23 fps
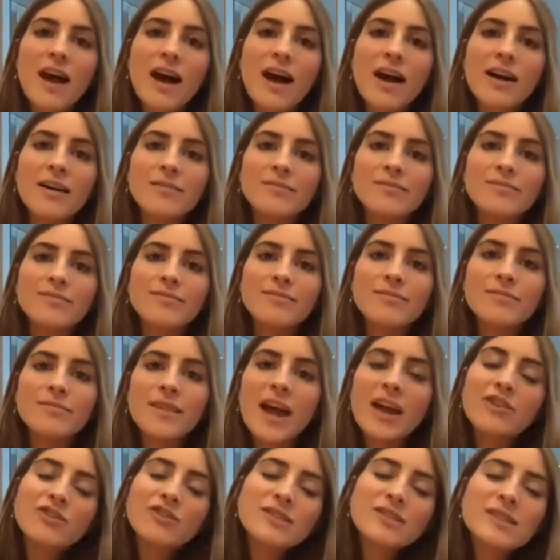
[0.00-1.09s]

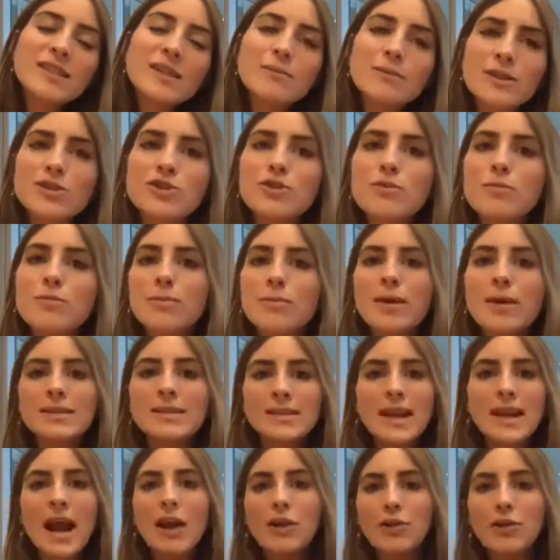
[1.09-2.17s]
And you'll see with the Tubing
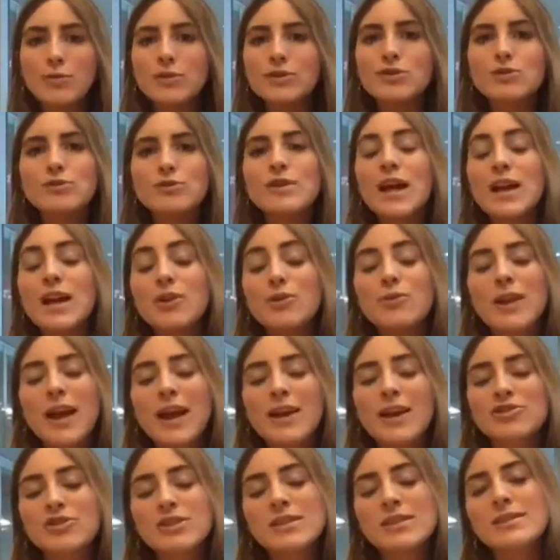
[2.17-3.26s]
Mindset how you would do that, and you would
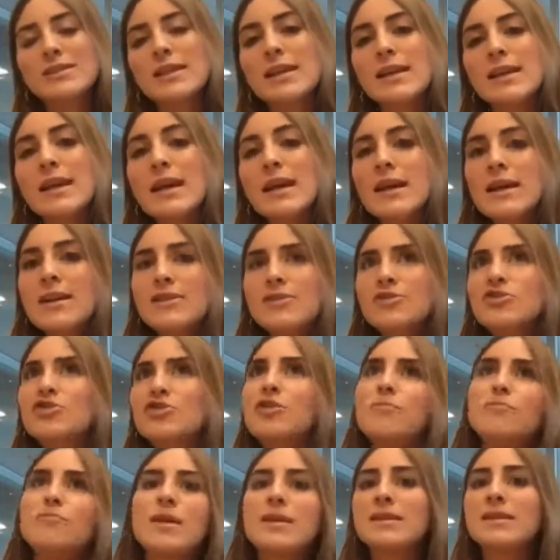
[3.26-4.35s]
actually see
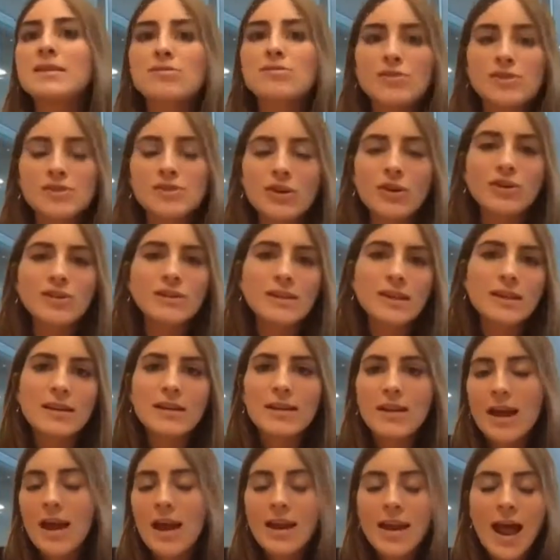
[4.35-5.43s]
tremendous results and
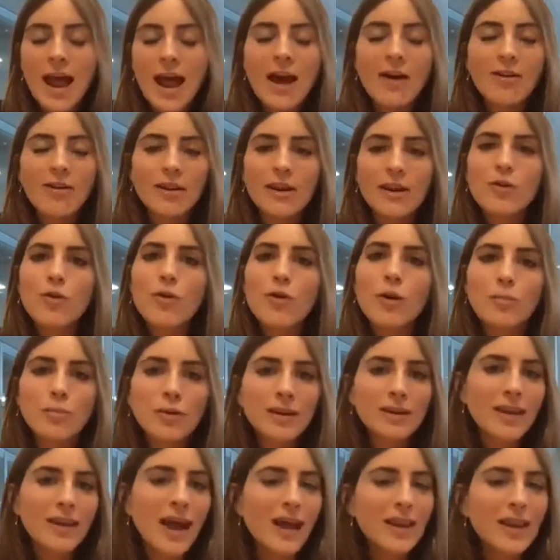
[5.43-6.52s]
how to
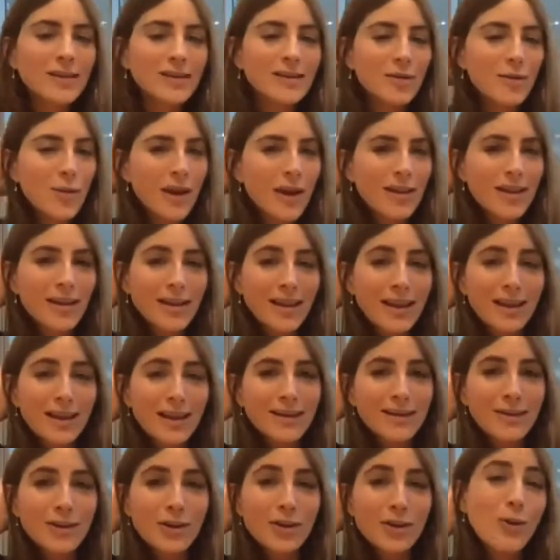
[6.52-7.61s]
incorporate that in the way that like
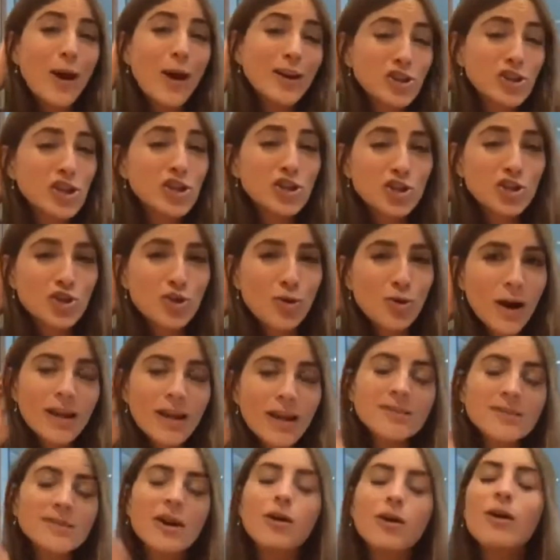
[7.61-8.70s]
you actually enjoy.
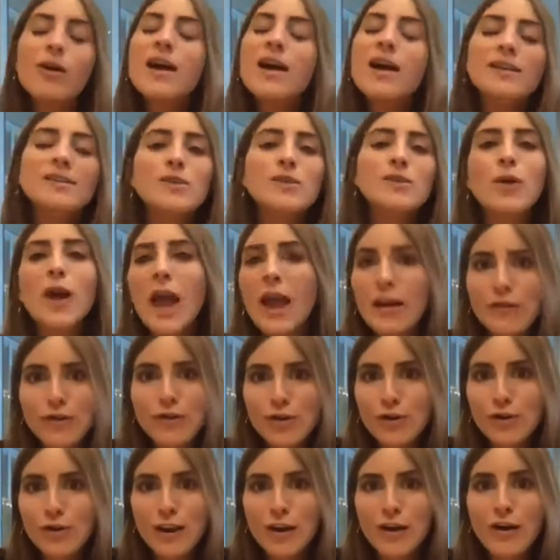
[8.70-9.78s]
So it's okay if you
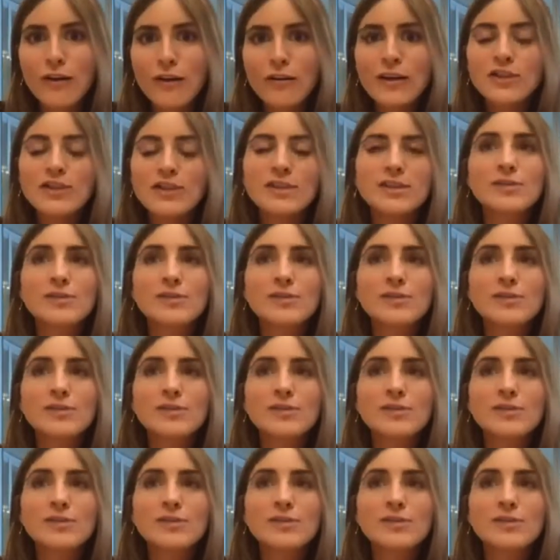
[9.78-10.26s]
don't like all veggies.